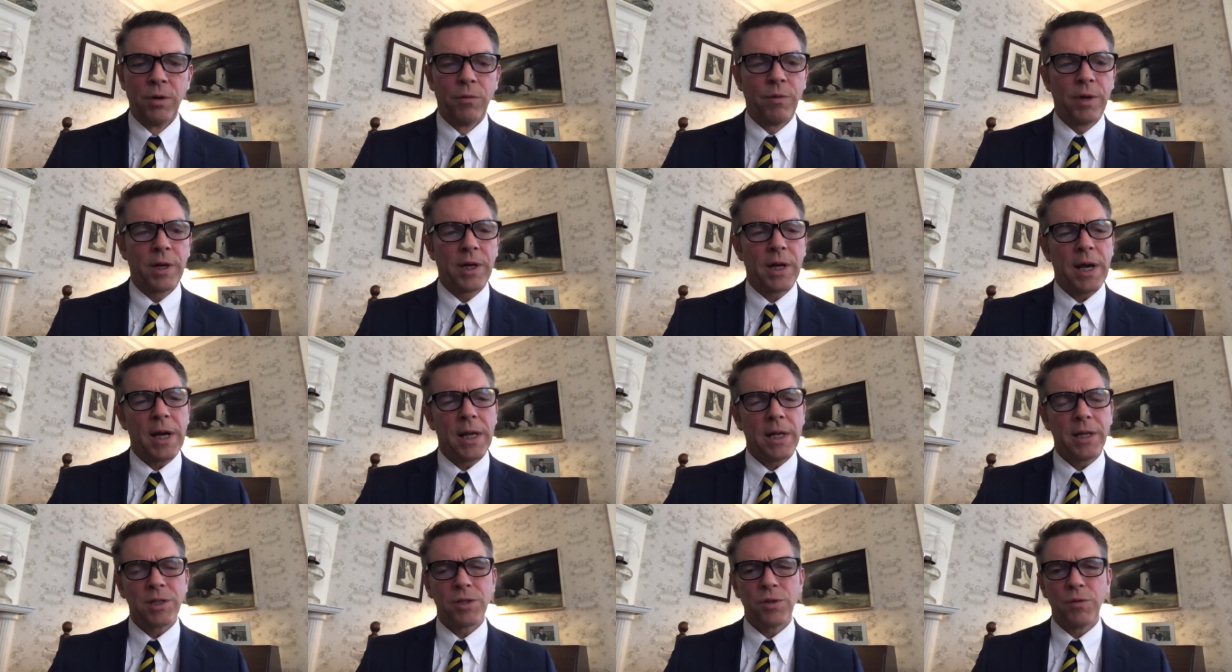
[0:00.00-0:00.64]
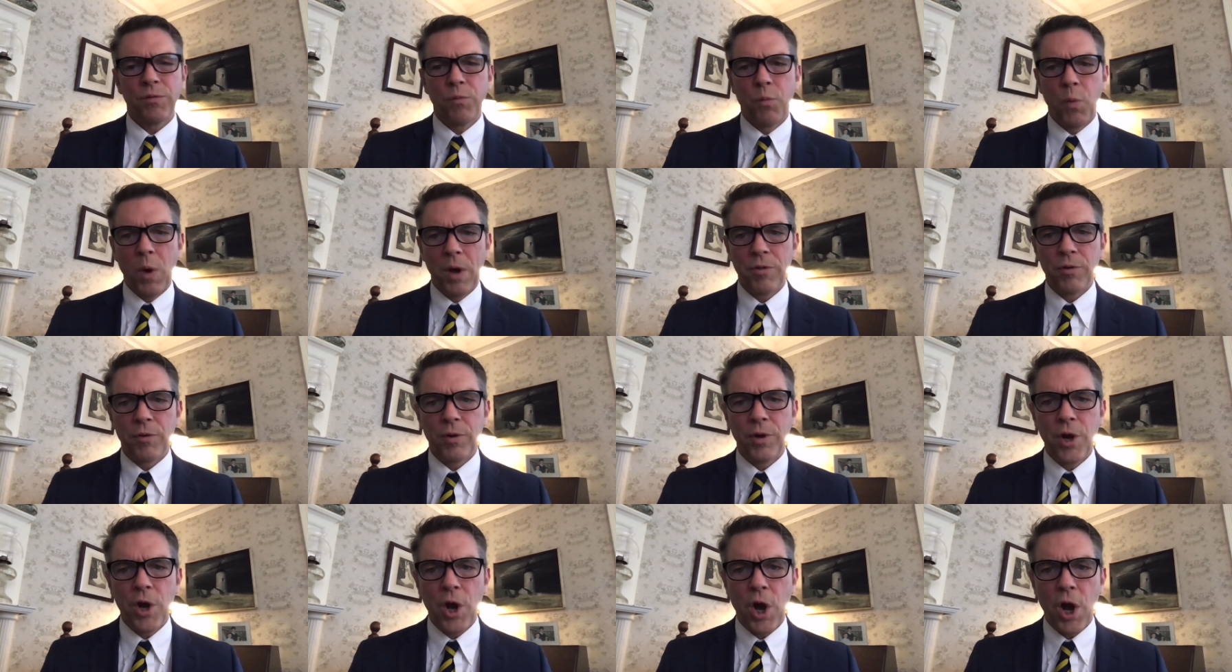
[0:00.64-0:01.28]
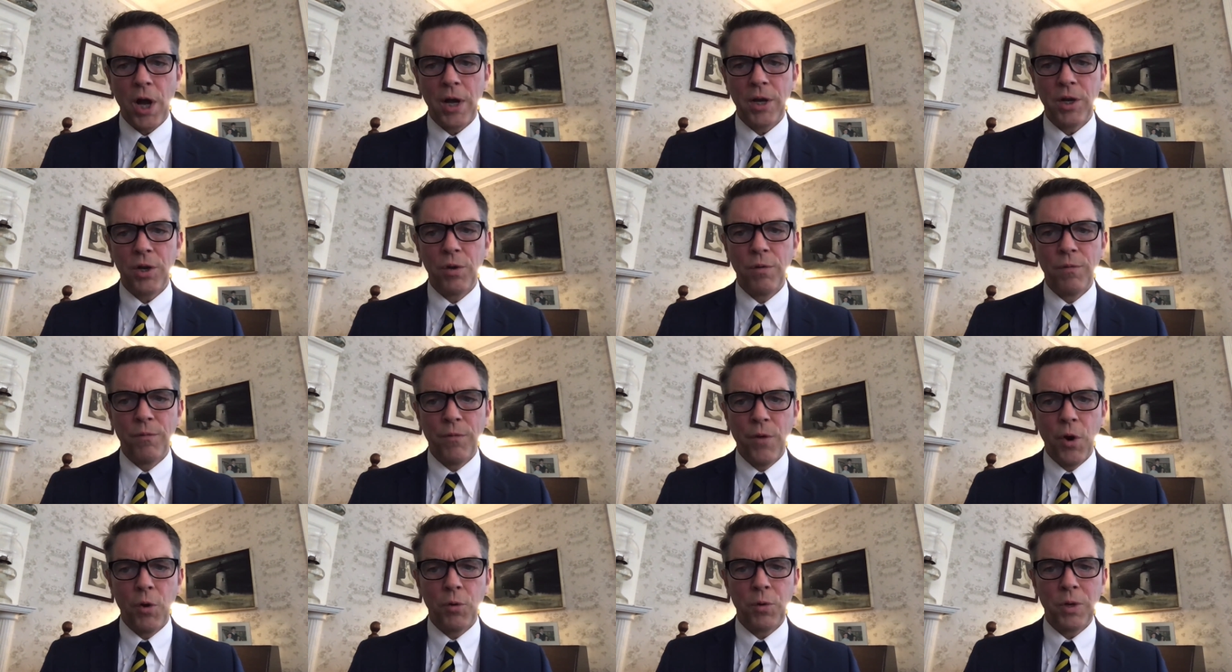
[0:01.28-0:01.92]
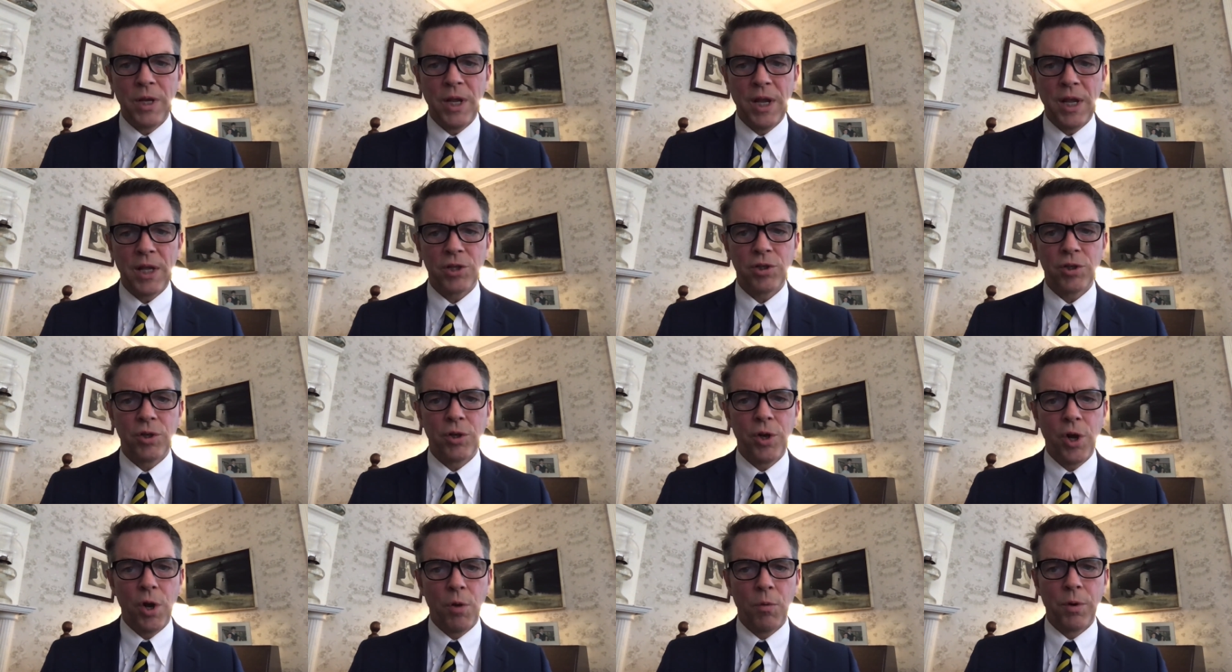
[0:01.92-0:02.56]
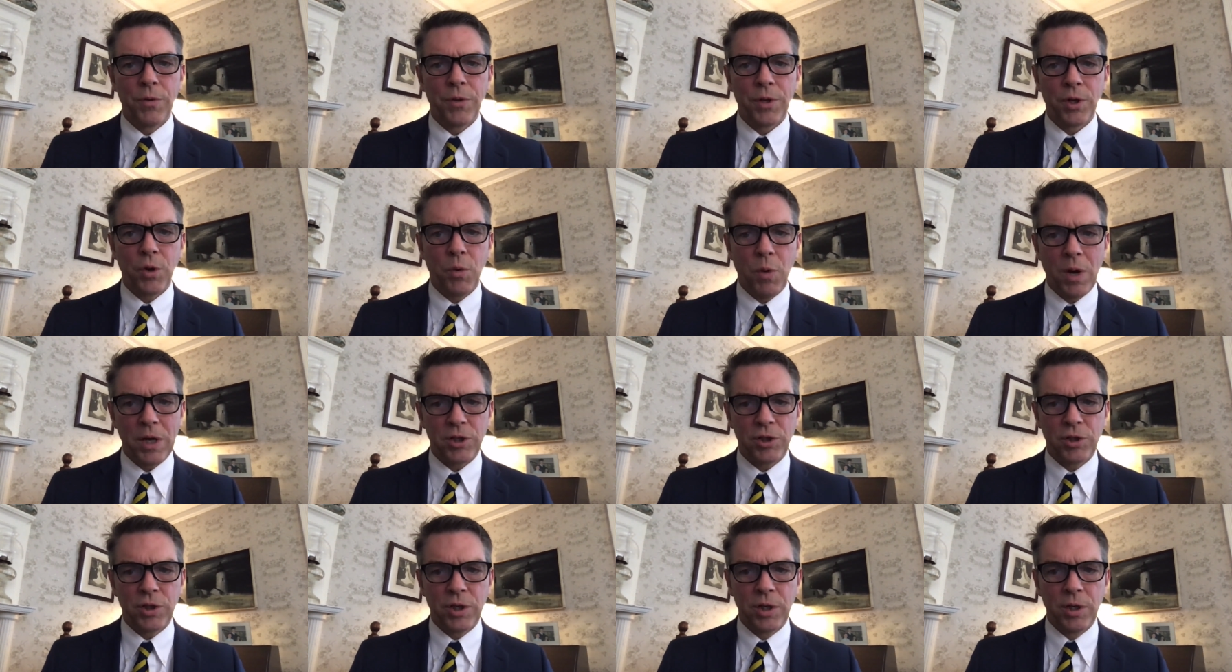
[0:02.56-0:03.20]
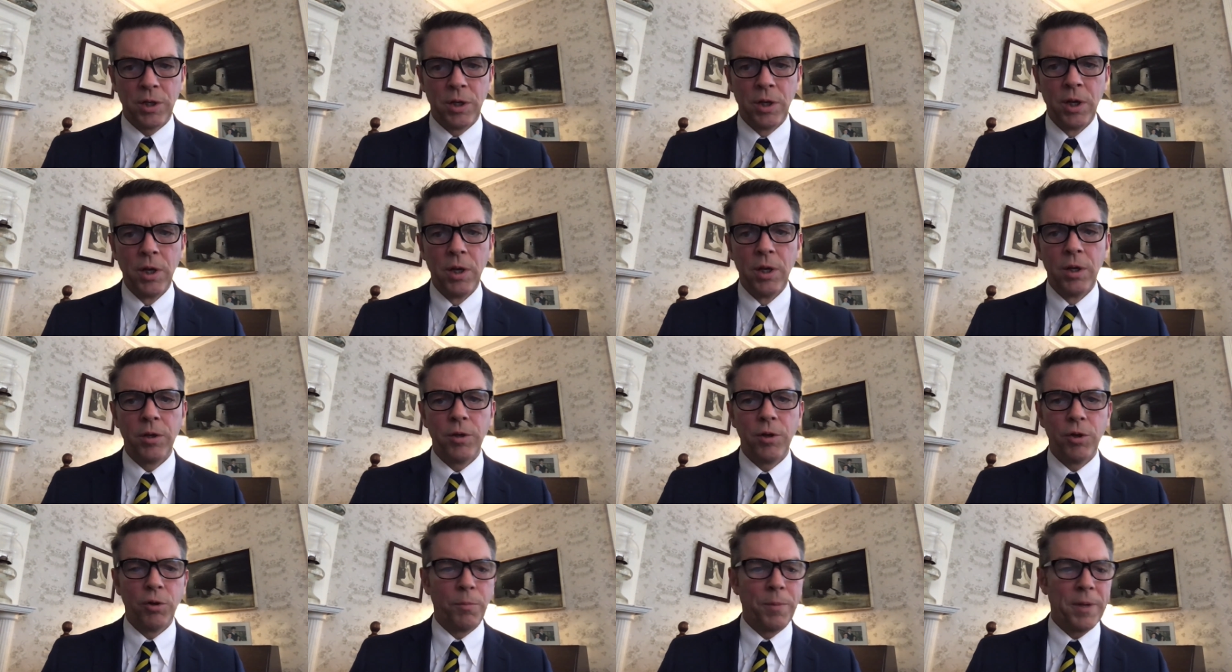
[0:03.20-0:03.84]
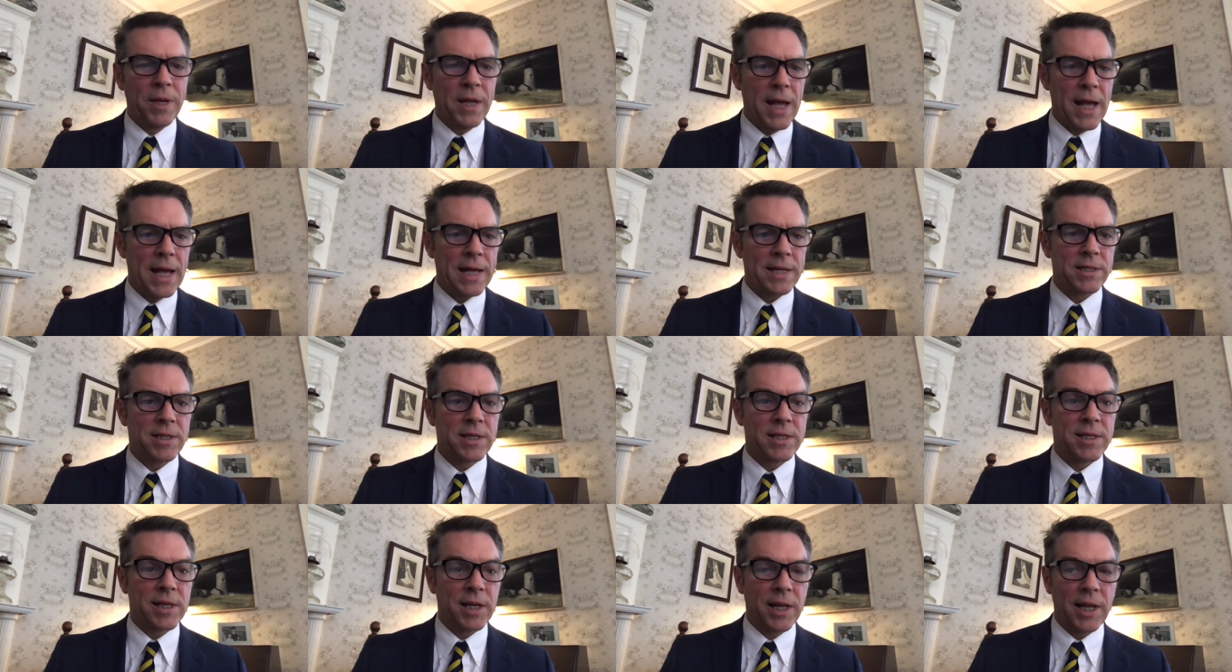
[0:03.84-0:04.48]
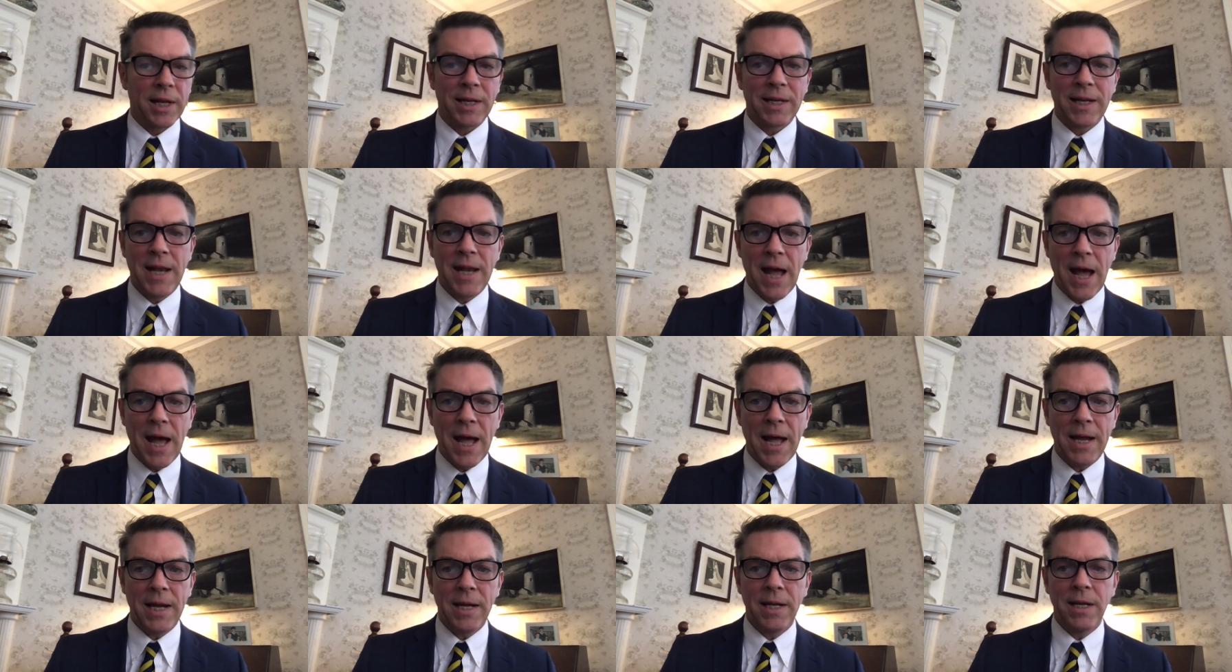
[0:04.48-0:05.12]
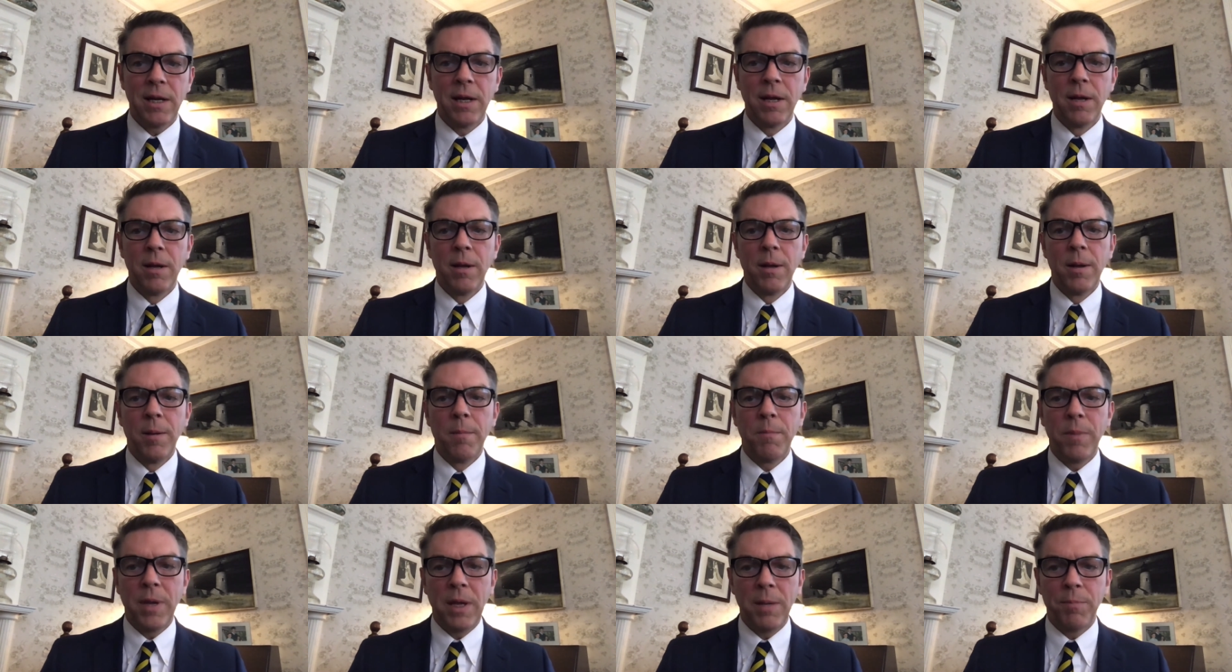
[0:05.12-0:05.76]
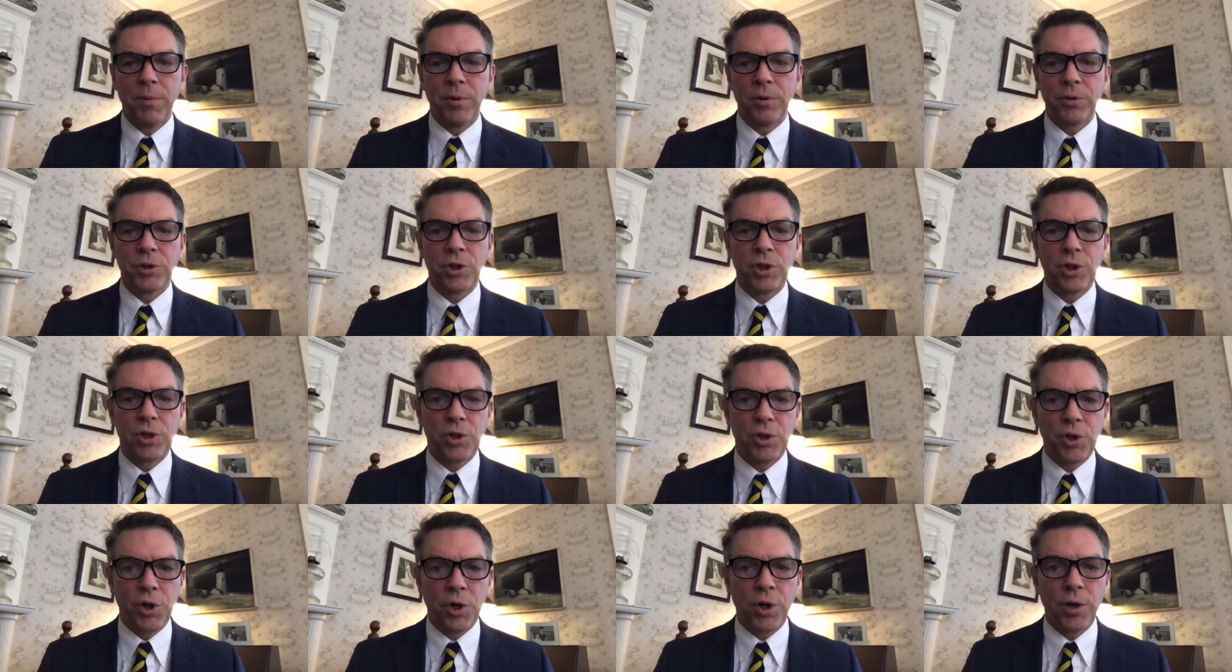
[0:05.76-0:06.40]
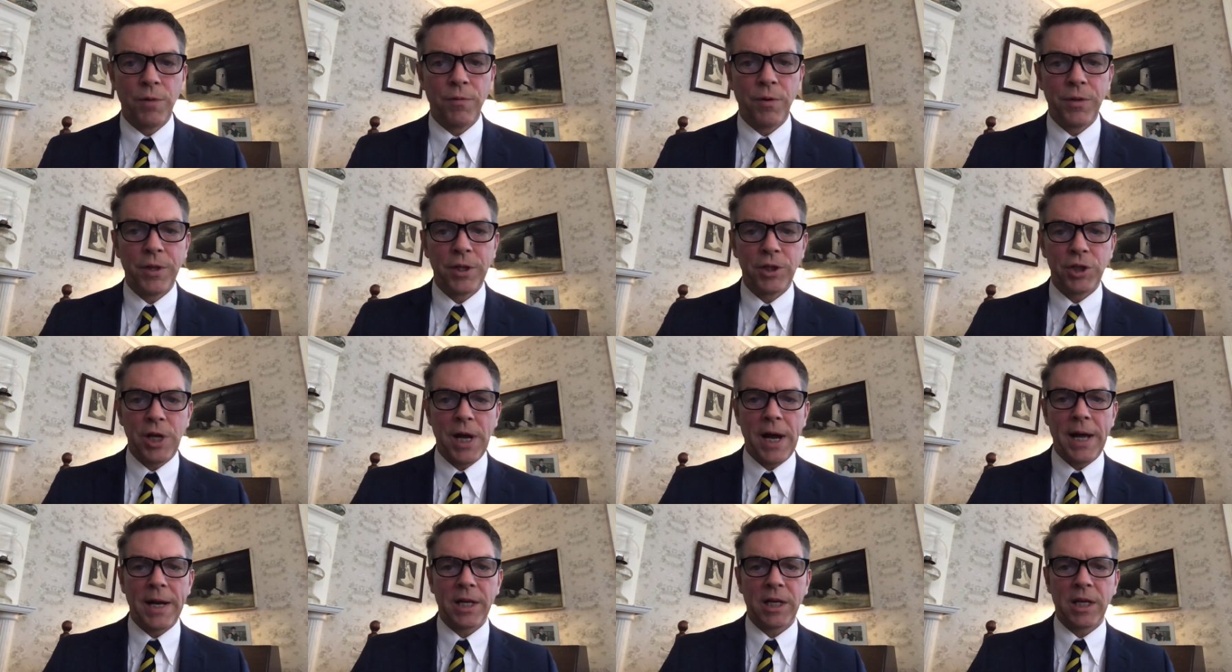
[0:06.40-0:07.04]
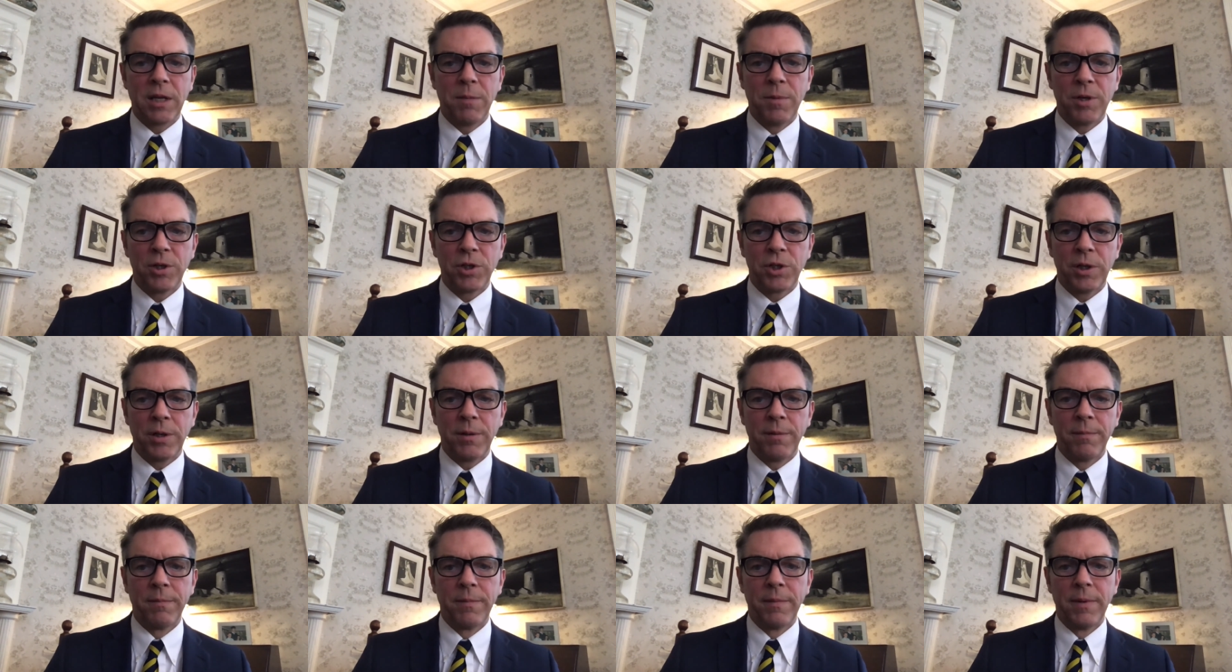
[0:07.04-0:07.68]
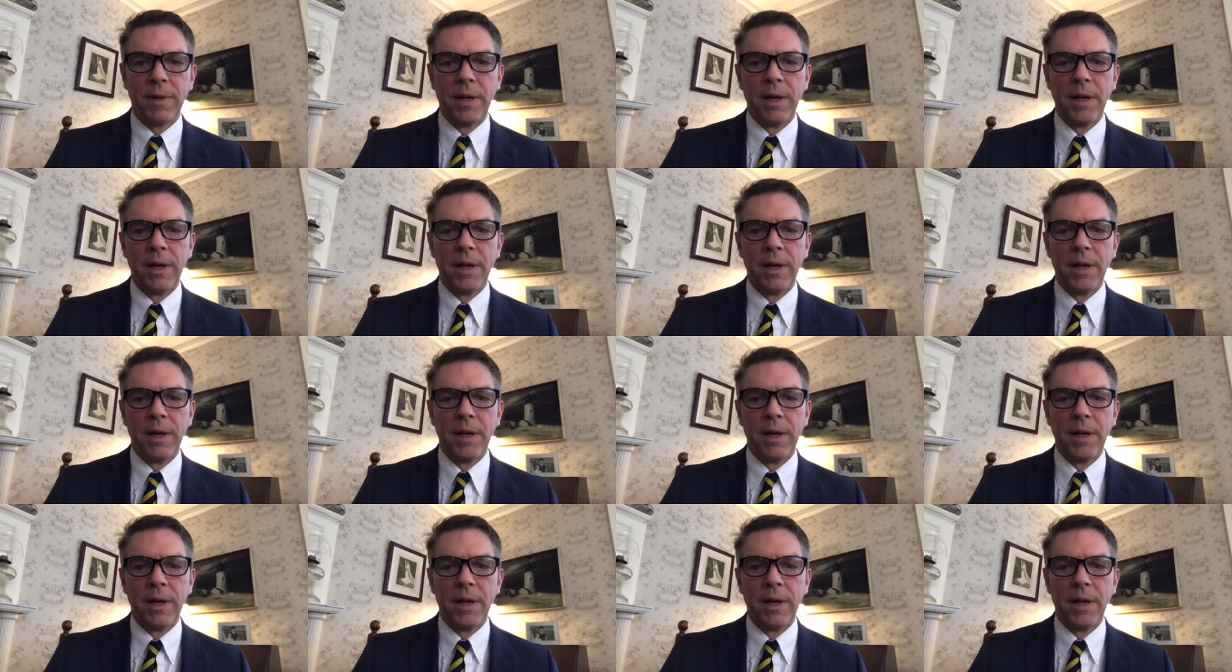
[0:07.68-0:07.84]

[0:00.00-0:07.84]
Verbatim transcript: Regardless of whether or not you vote yes or no on the question, you'll be asked to select nine people to serve on the Charter Commission.